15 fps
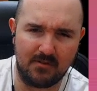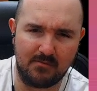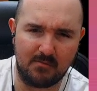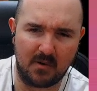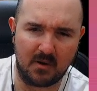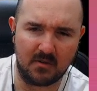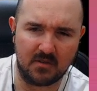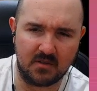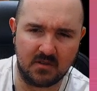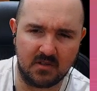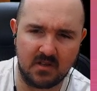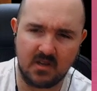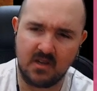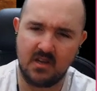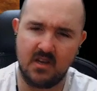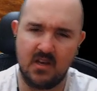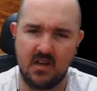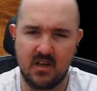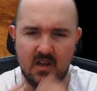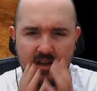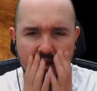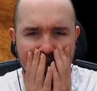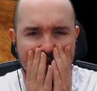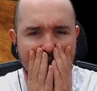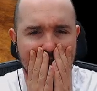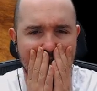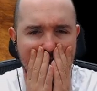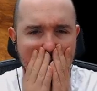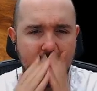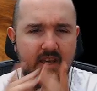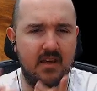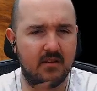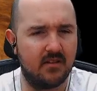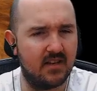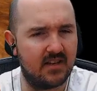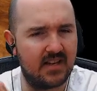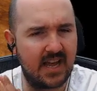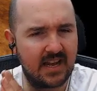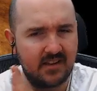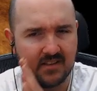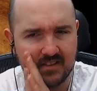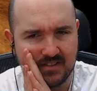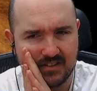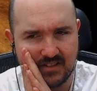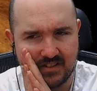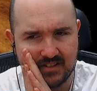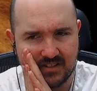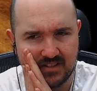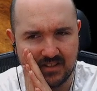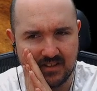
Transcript: of bots. Yeah, the ladders,